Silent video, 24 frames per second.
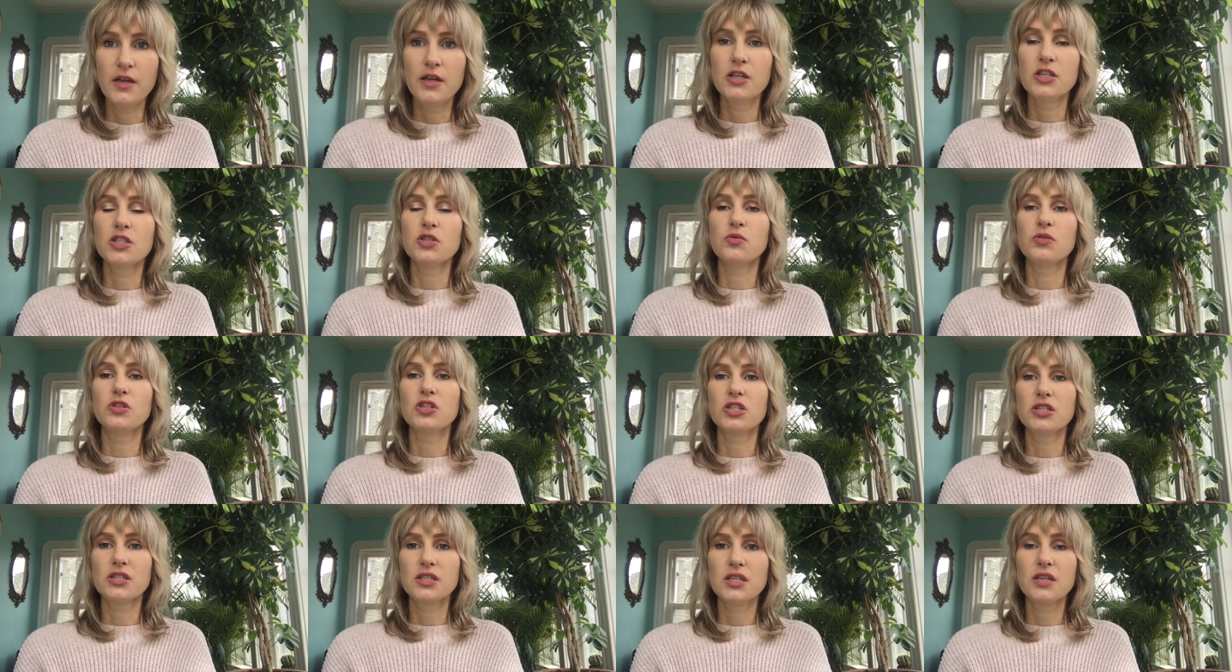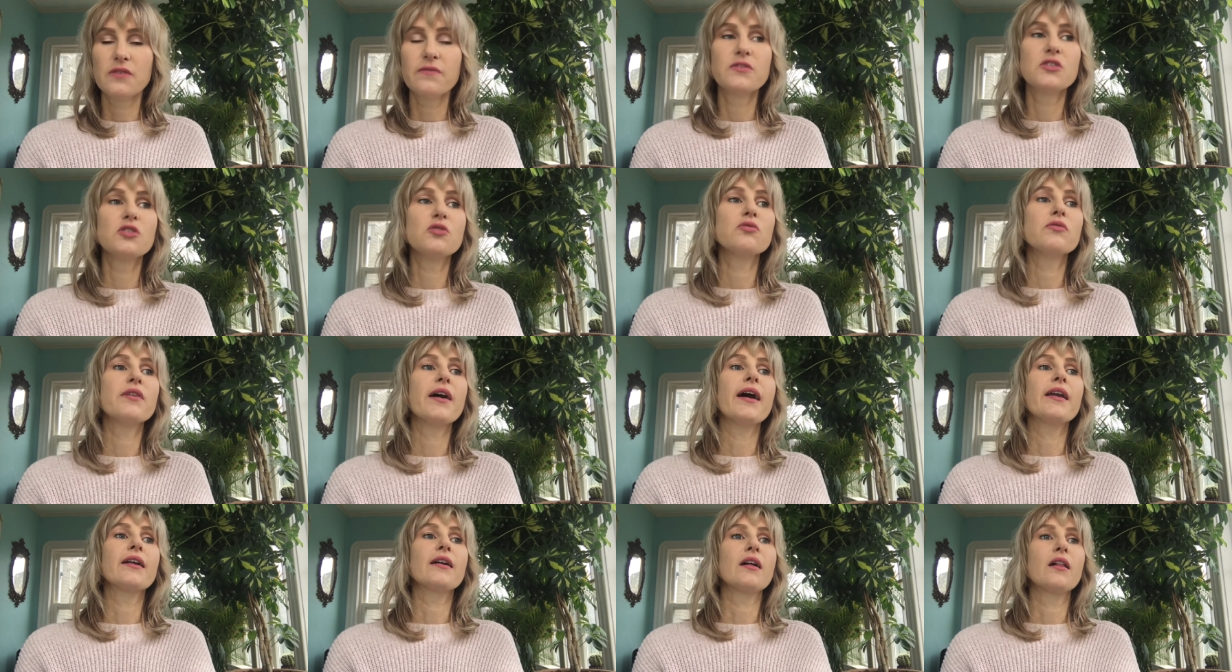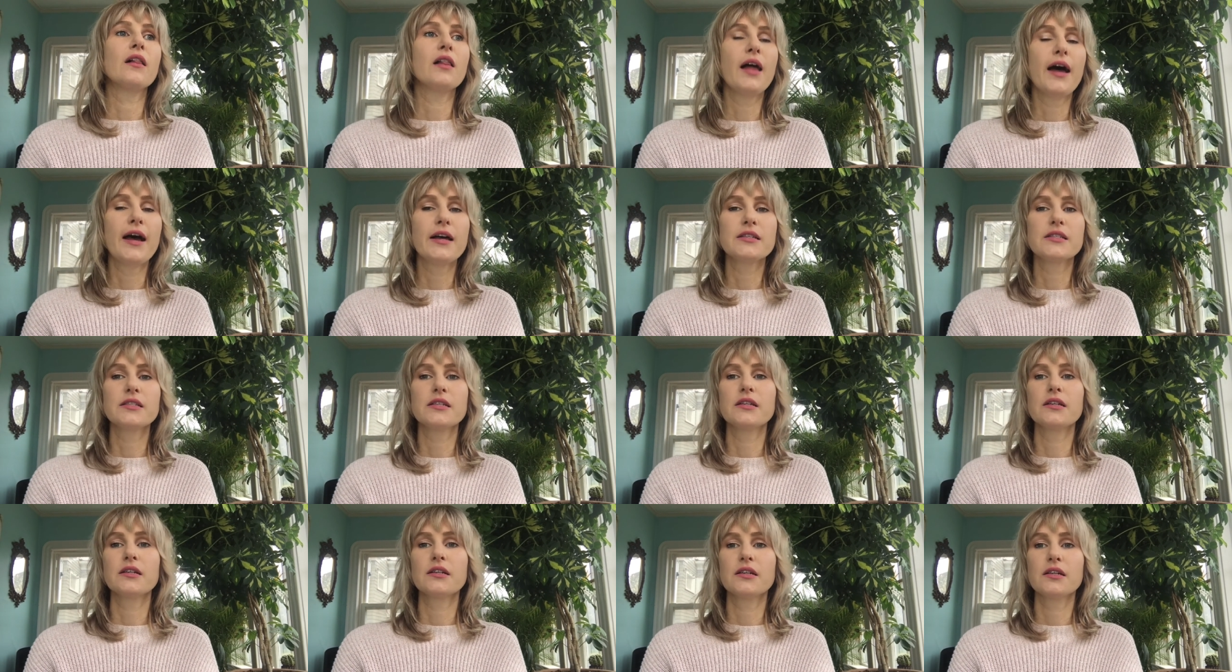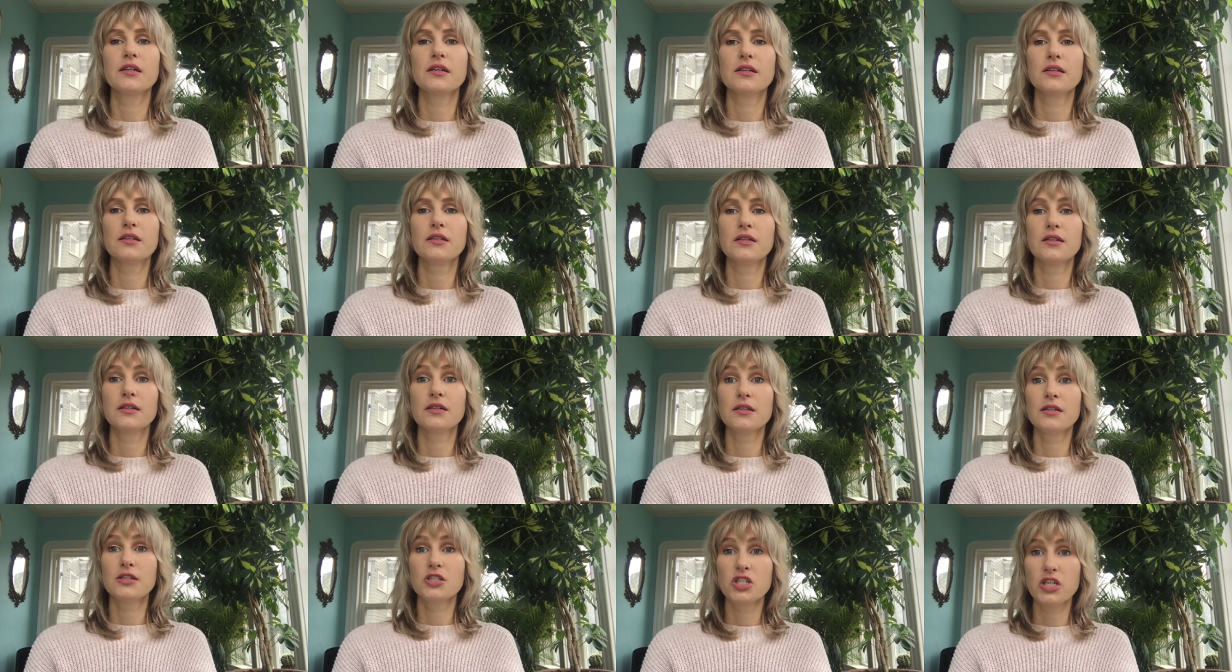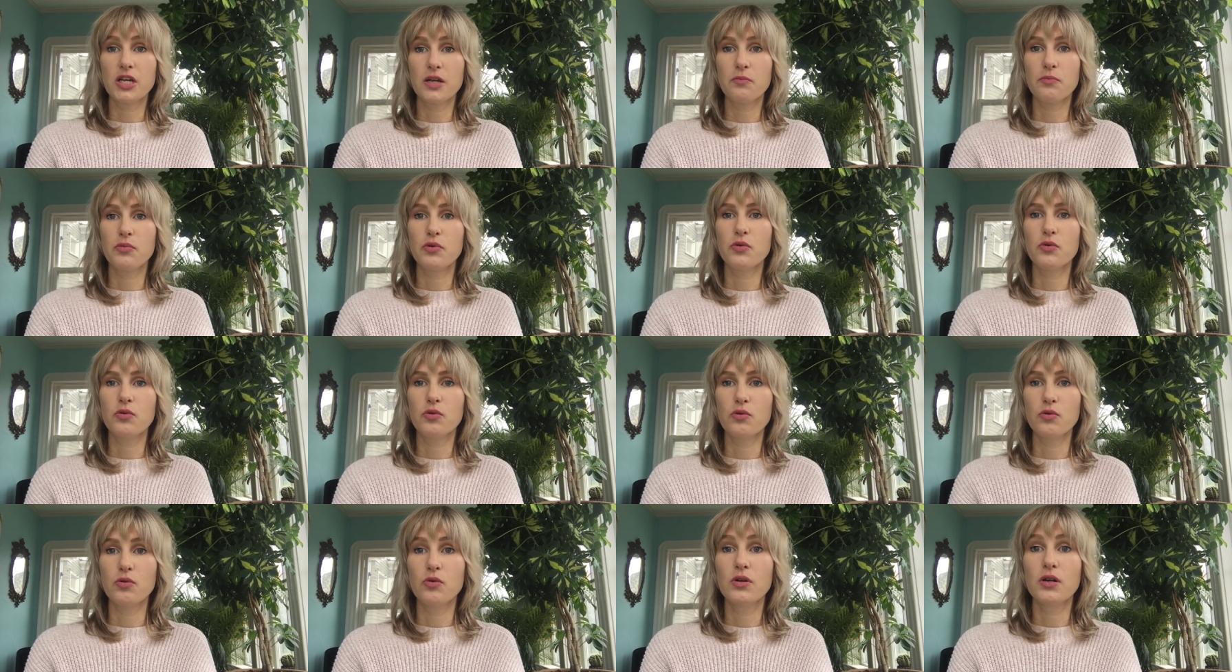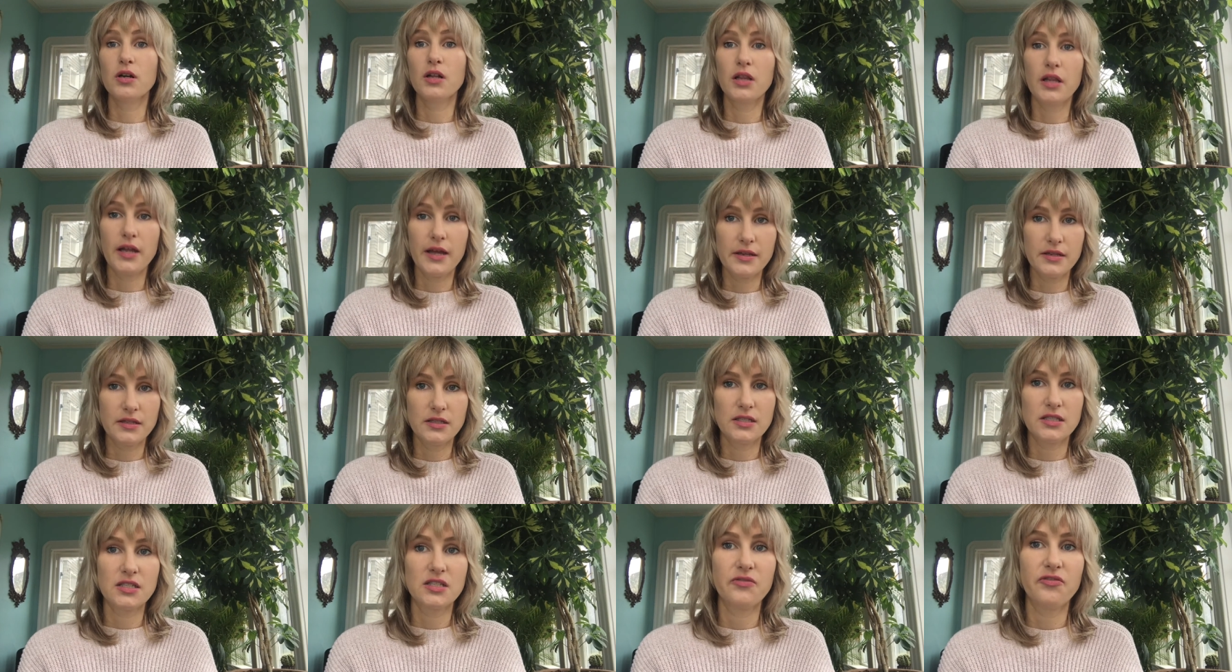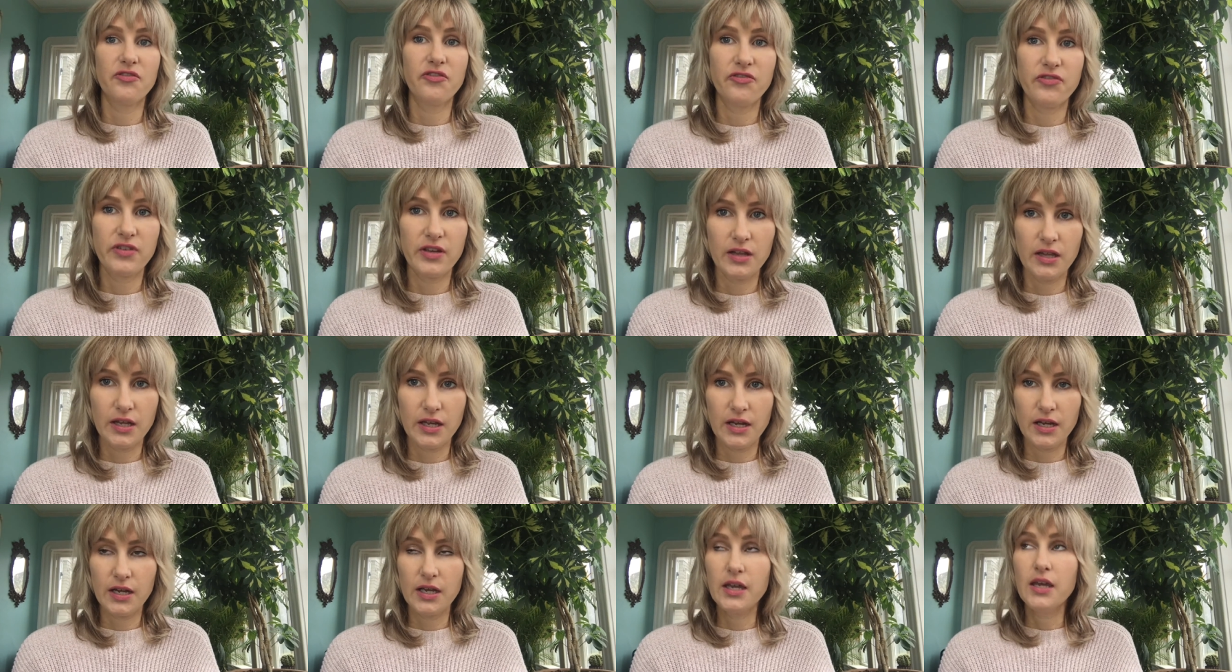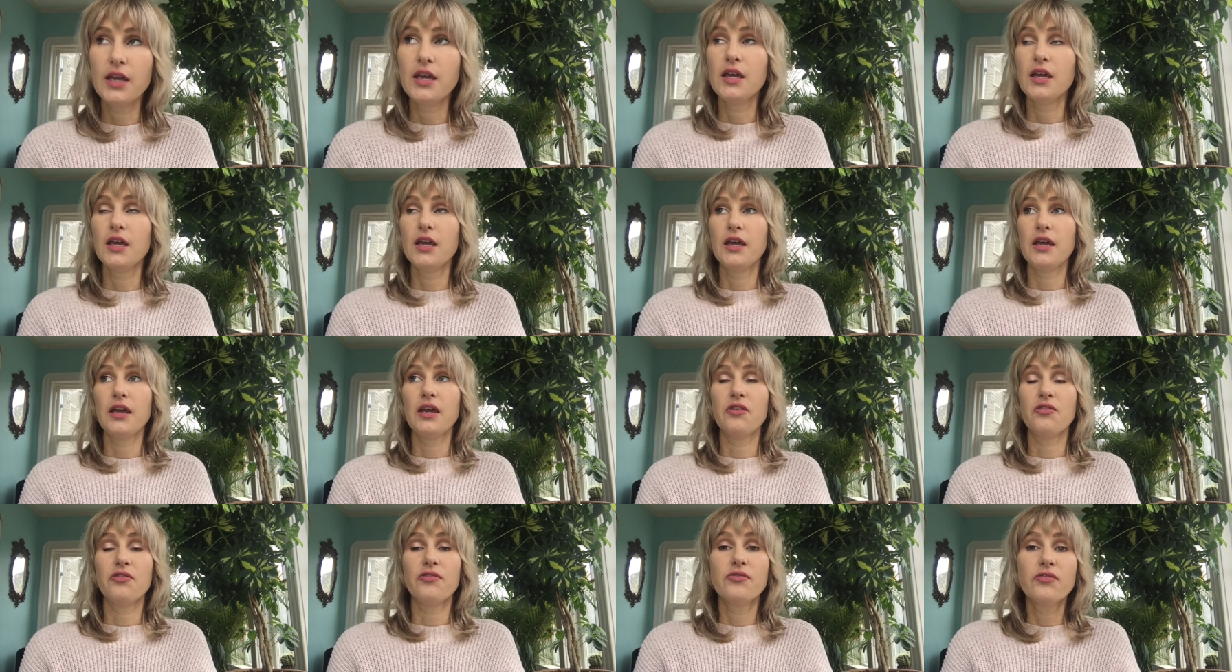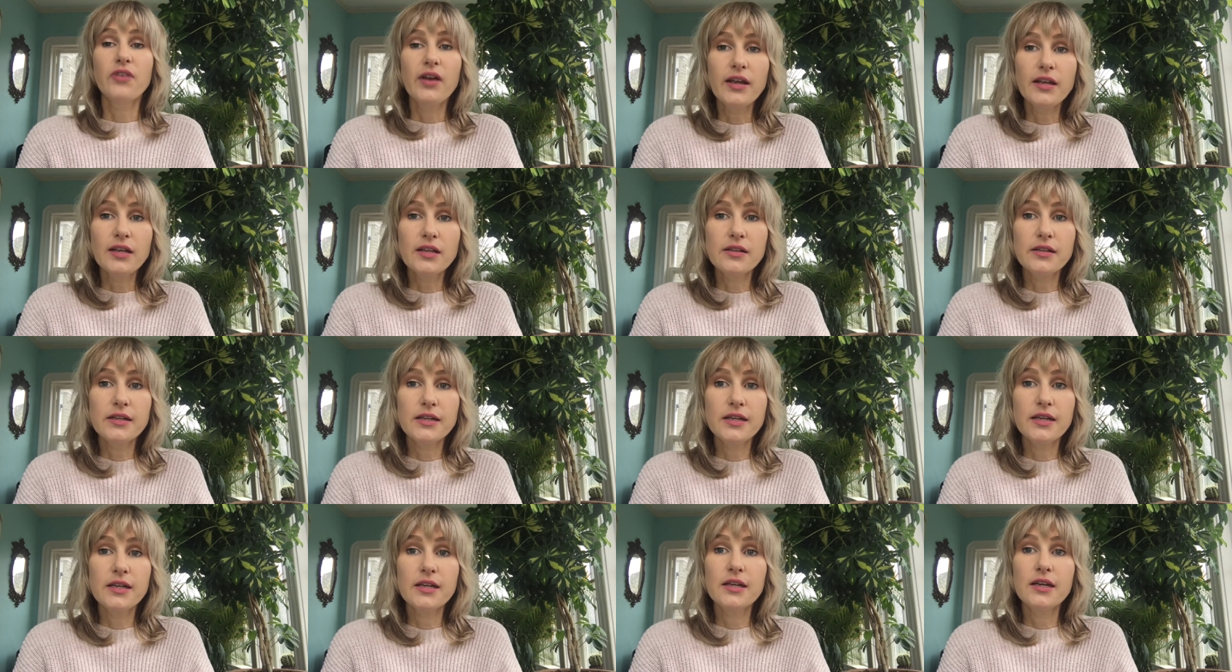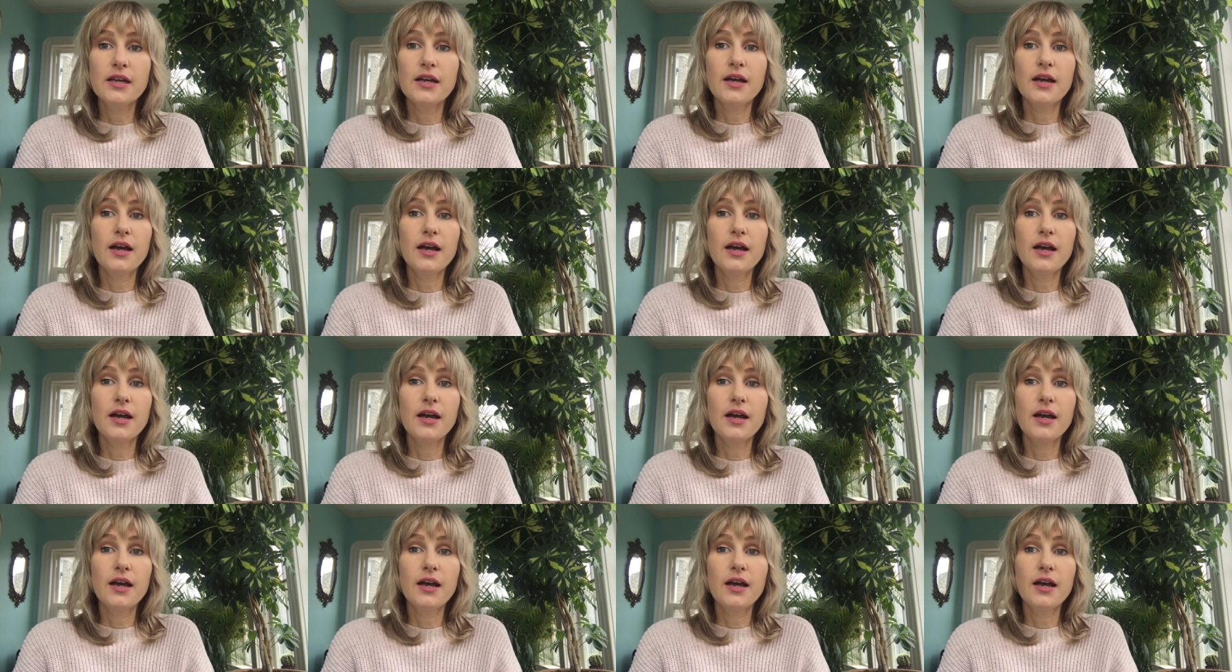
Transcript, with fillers: So it just gives you that classic shampoo cleanse feeling. And frankly,